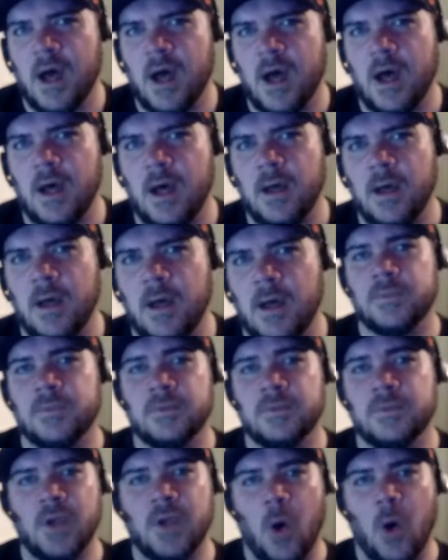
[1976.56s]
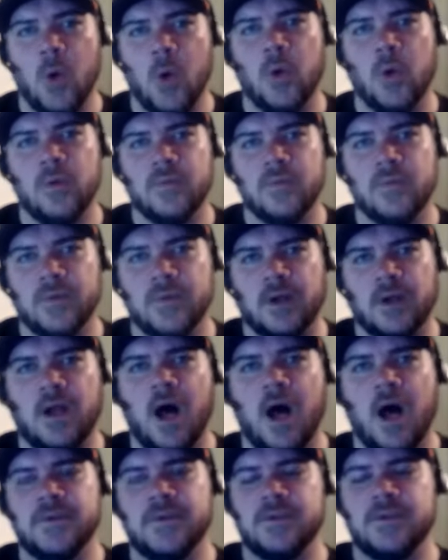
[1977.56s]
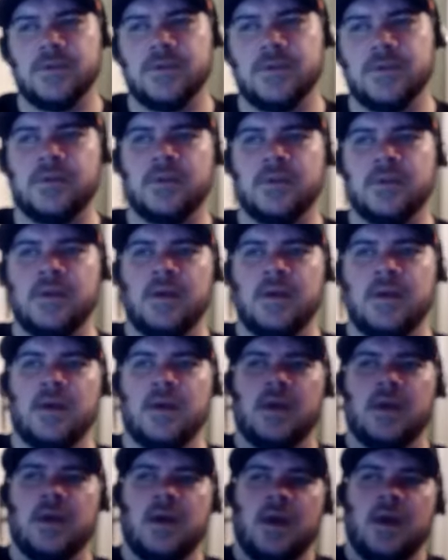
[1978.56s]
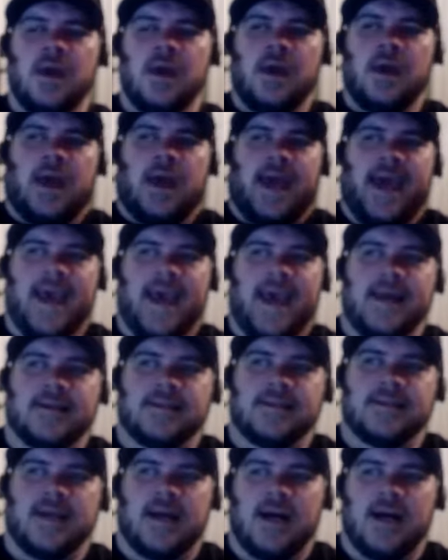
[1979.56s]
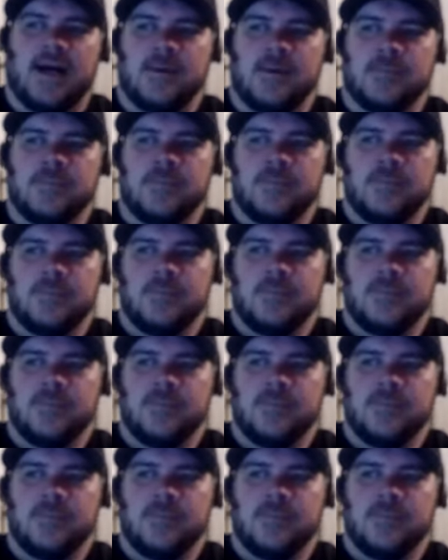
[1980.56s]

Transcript: um, total for Coffin Tooth. And um,